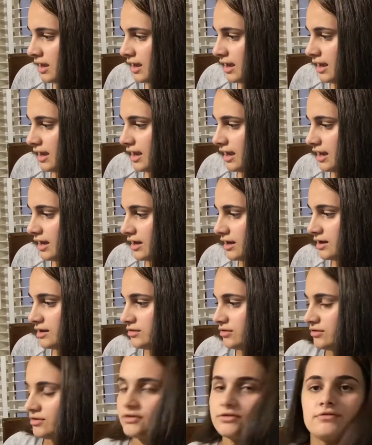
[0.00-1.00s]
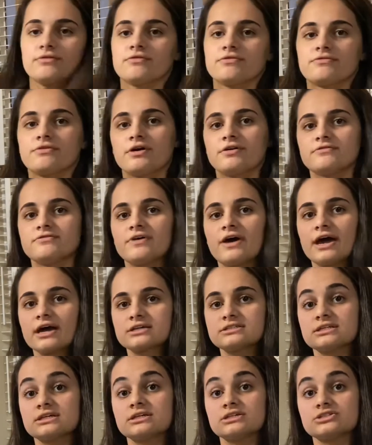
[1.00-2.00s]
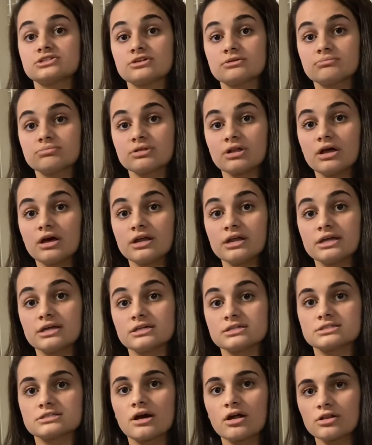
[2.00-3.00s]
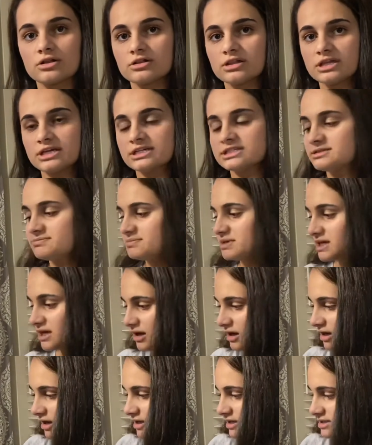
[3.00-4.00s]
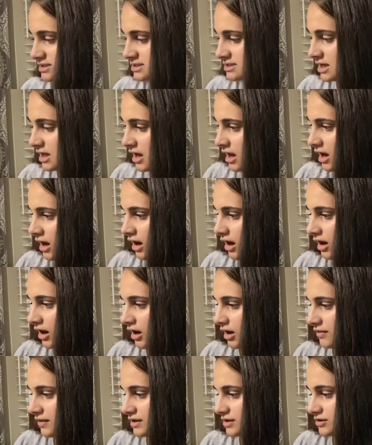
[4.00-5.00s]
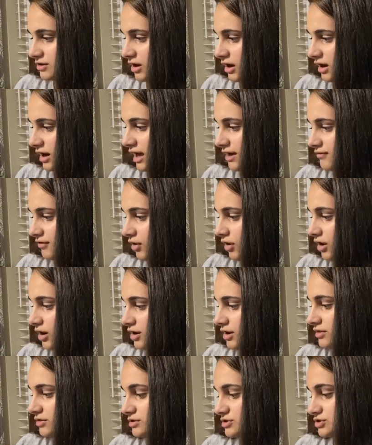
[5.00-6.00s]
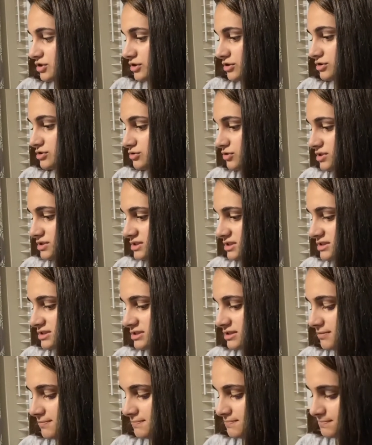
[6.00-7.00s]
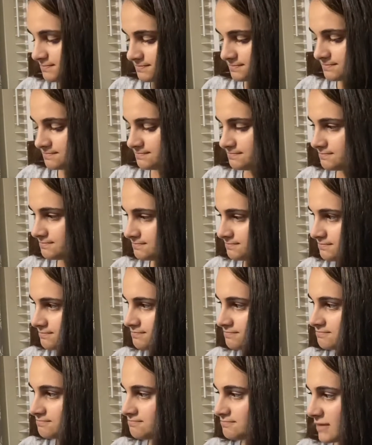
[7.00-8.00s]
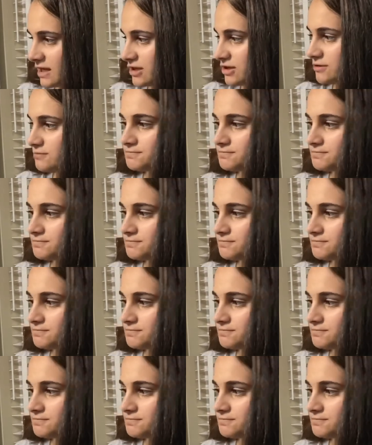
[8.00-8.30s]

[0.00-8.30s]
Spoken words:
And the fun fact is their blood is colorless because they do not have a heart in their circulatory system. Thank you.